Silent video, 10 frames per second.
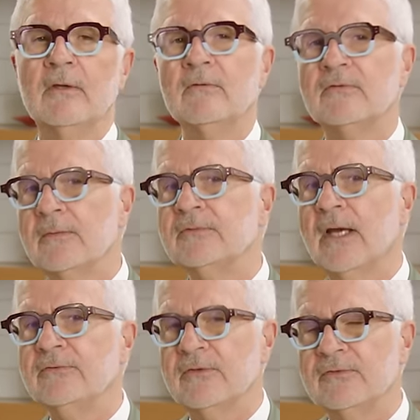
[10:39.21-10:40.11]

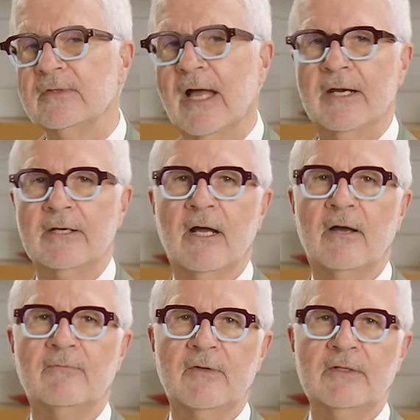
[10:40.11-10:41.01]
Sometimes it's not
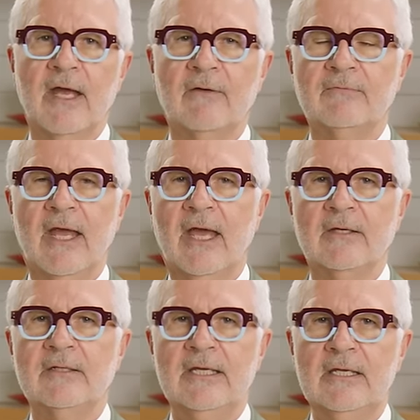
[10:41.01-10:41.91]
enough, and you have to
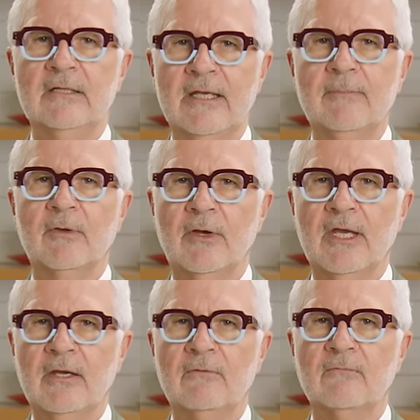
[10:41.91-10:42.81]
add
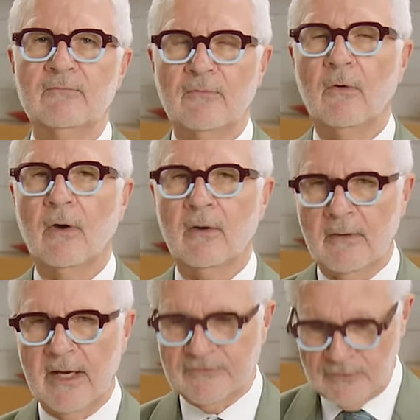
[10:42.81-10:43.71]
D-limonene for
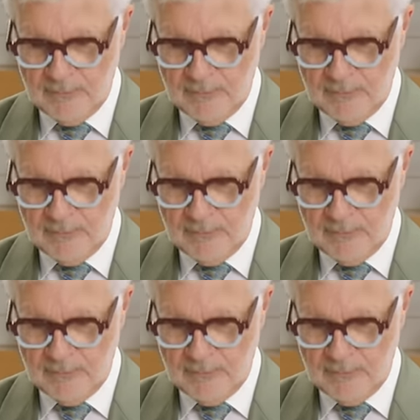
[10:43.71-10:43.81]
extra